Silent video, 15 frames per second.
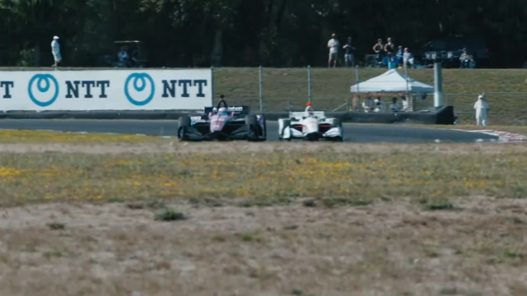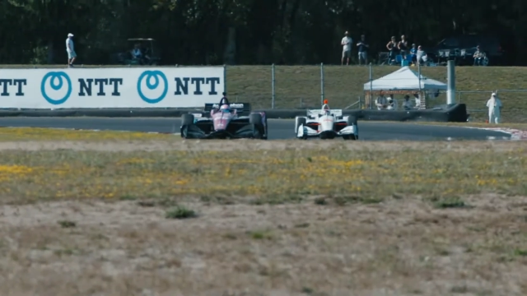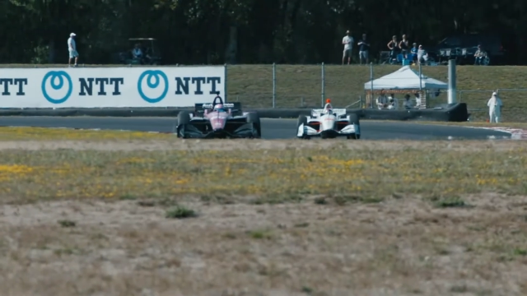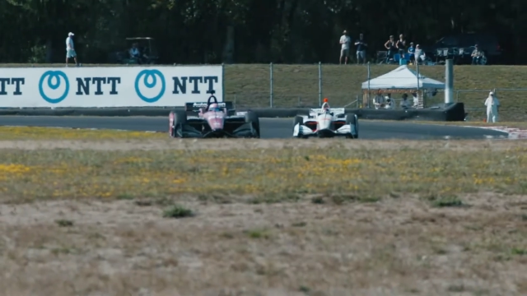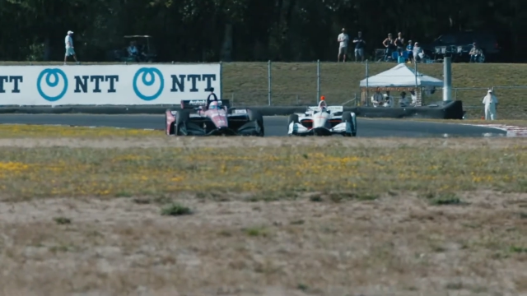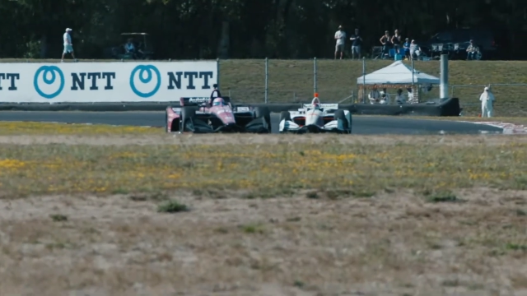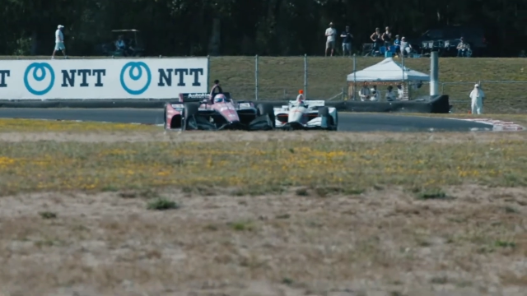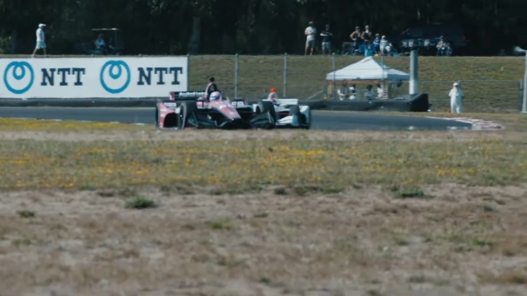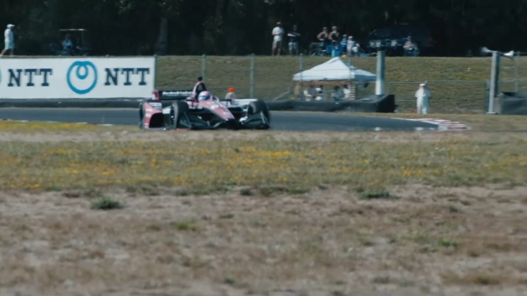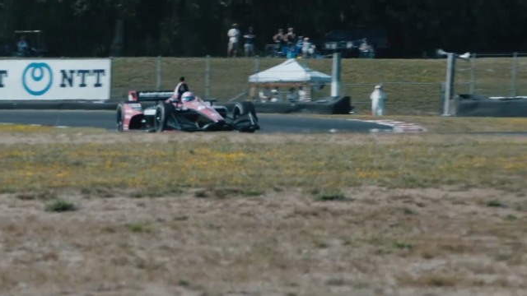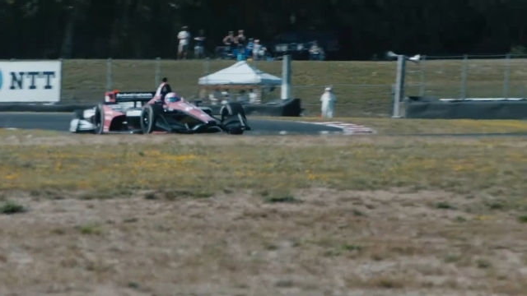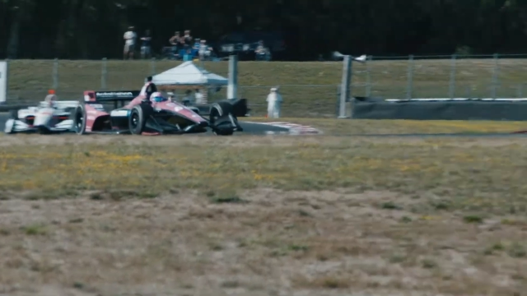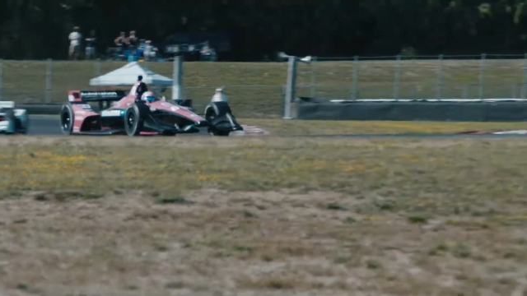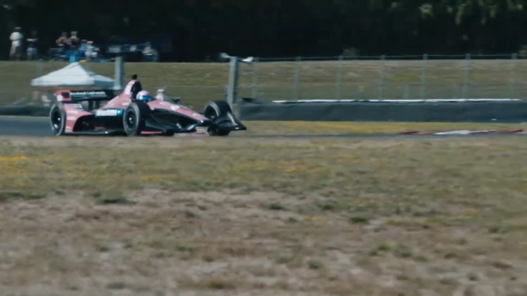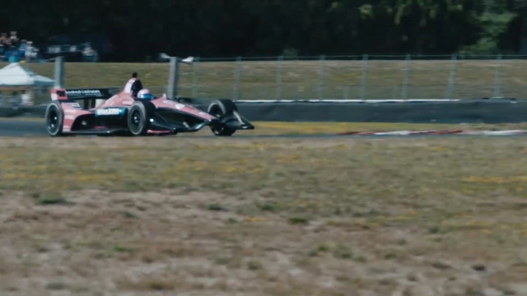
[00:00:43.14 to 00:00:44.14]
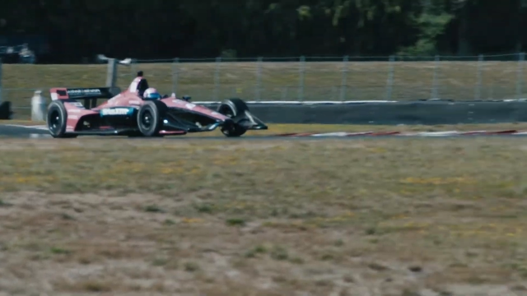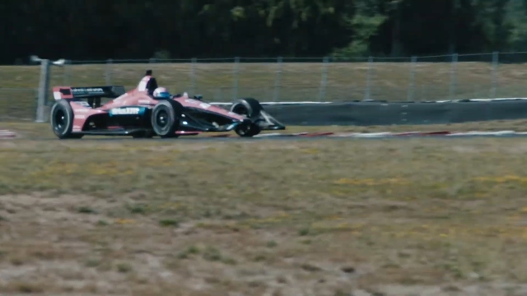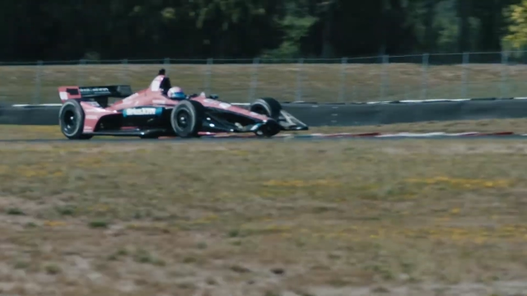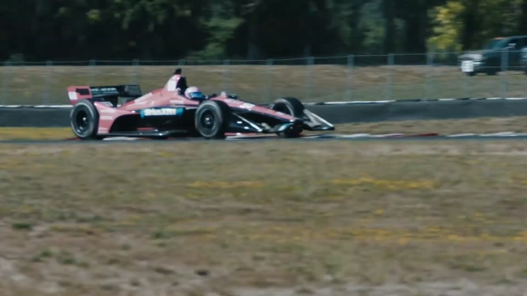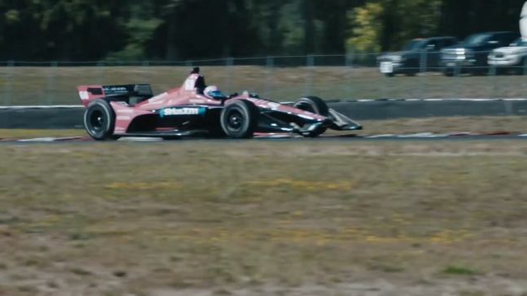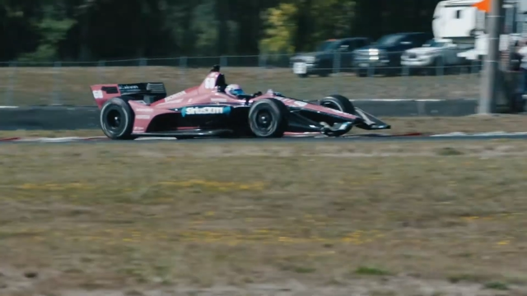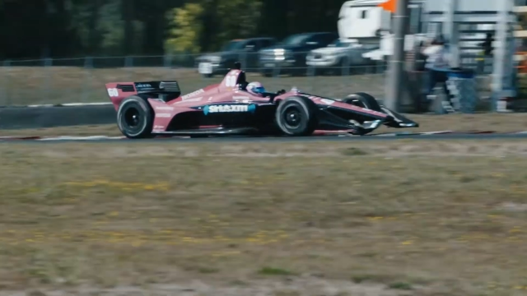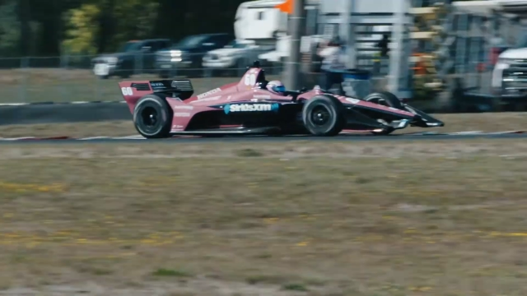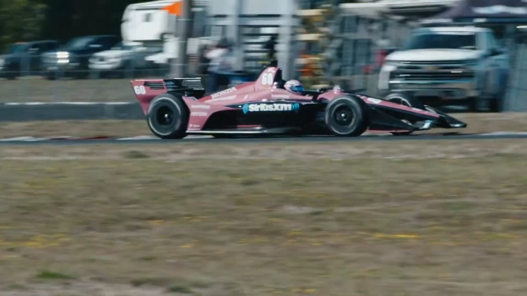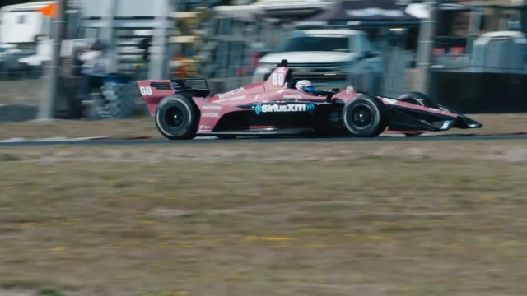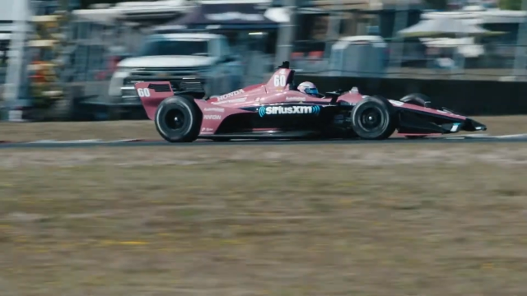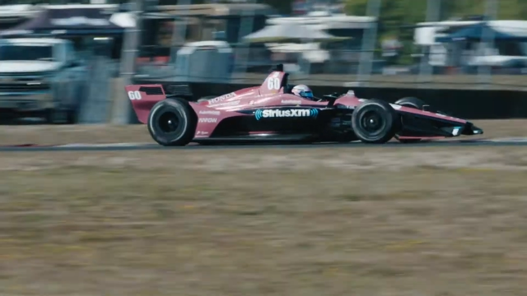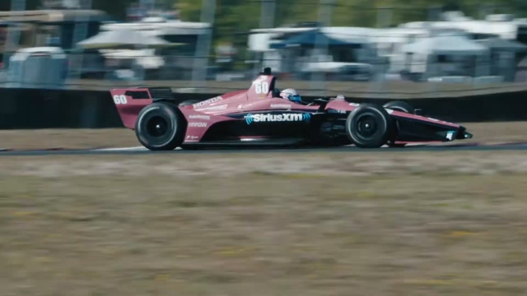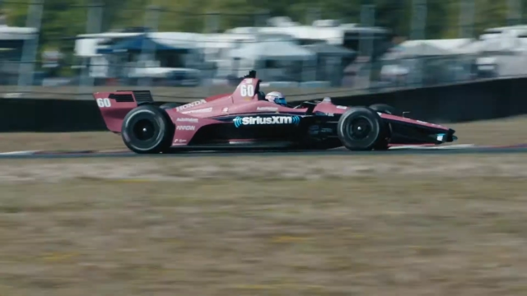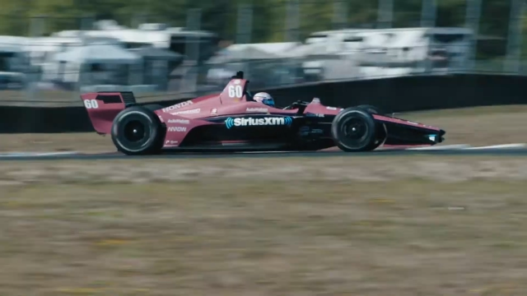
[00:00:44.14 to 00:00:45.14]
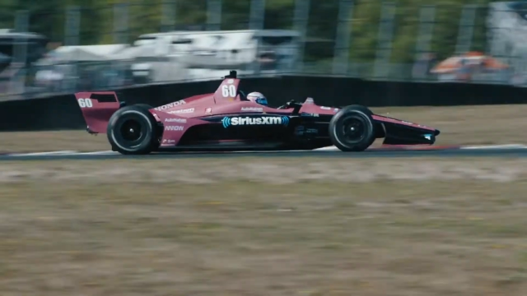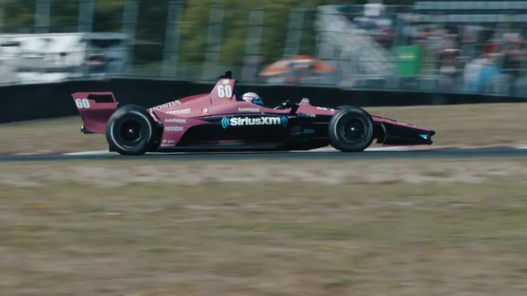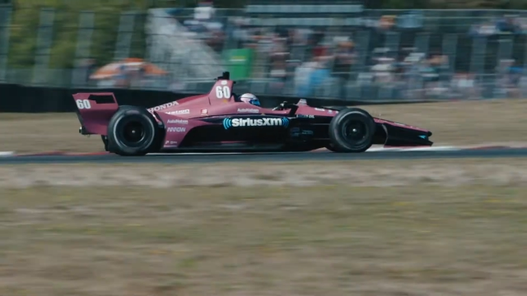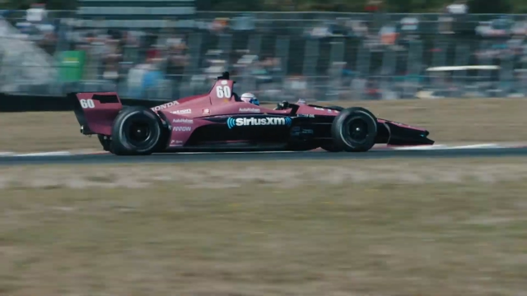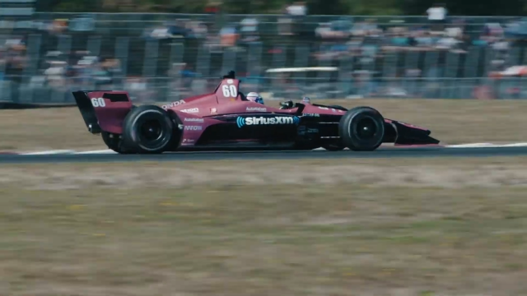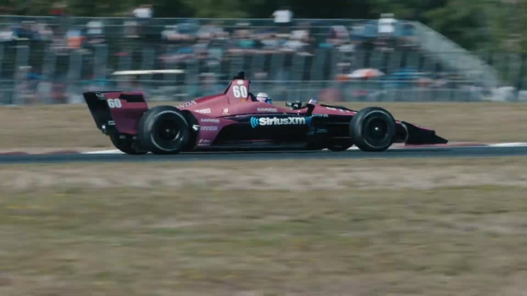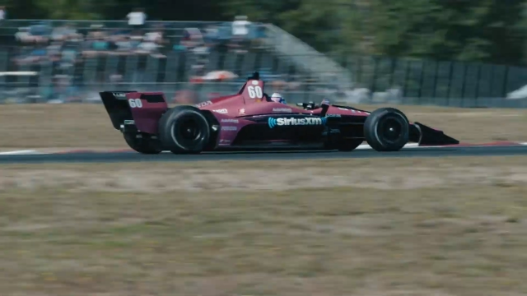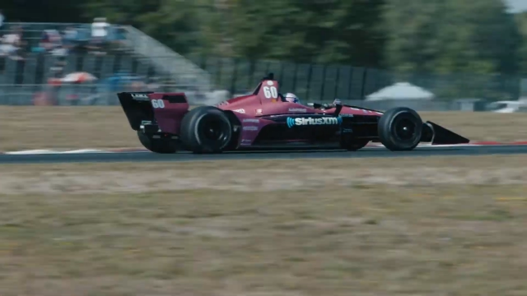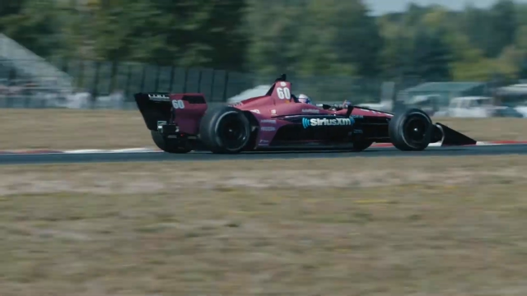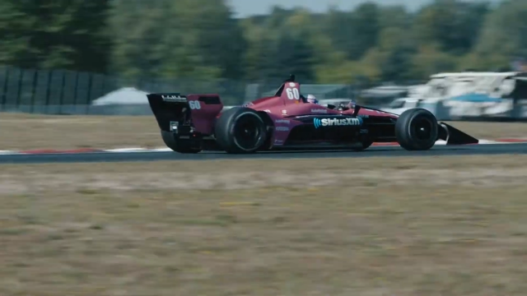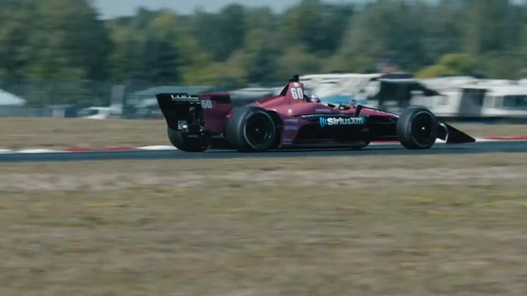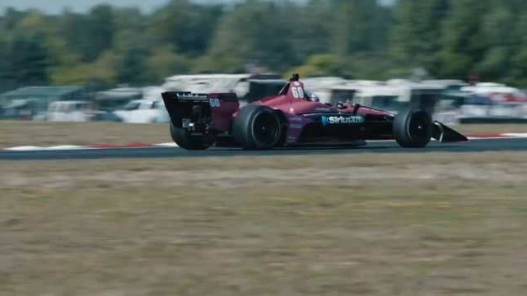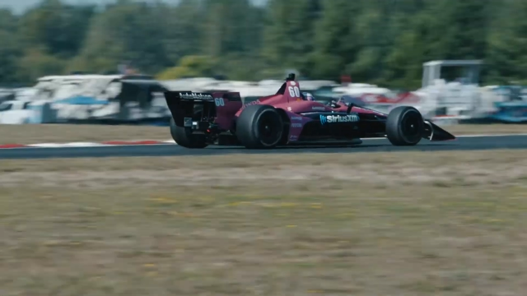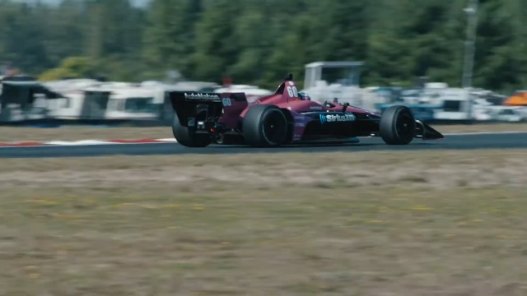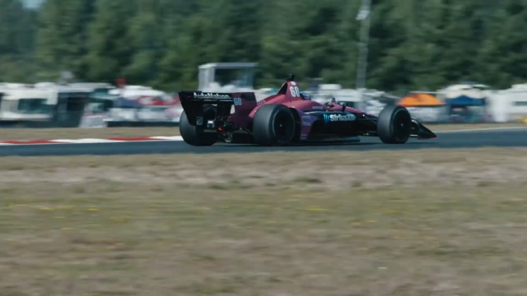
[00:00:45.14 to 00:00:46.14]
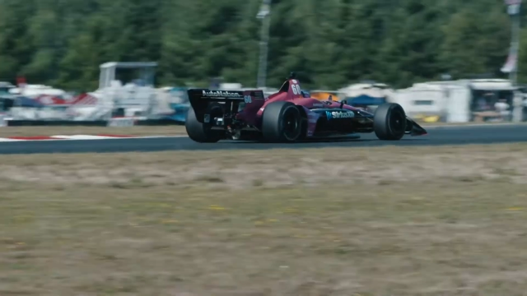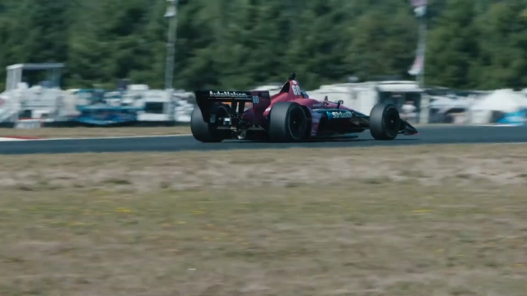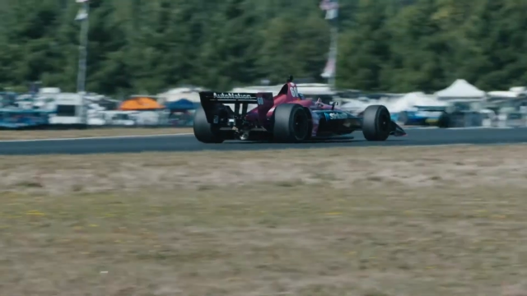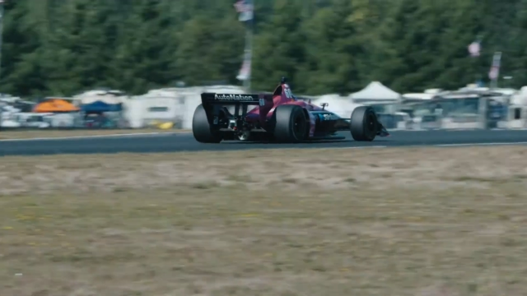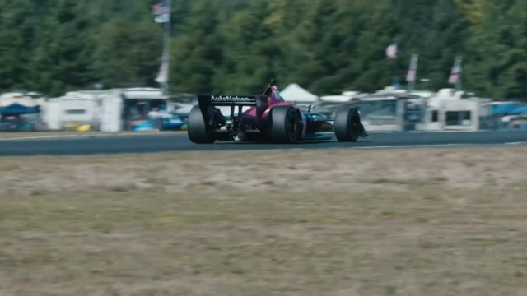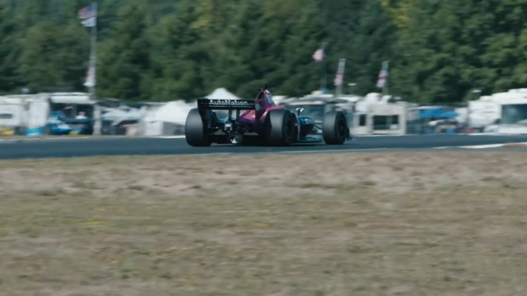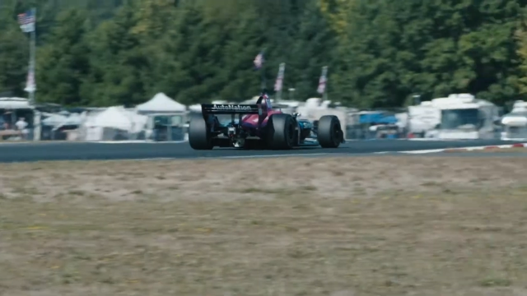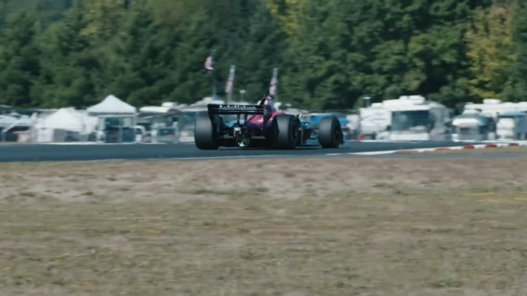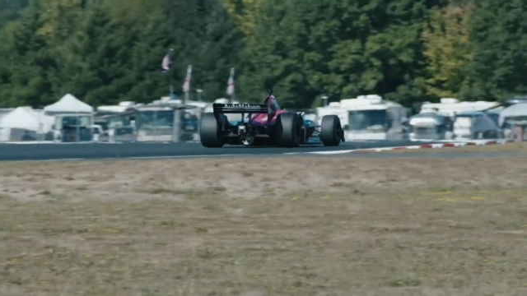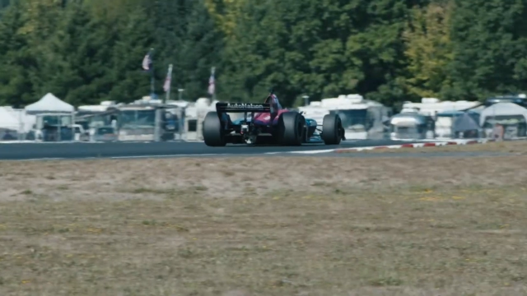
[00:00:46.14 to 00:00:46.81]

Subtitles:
(no speaker visible)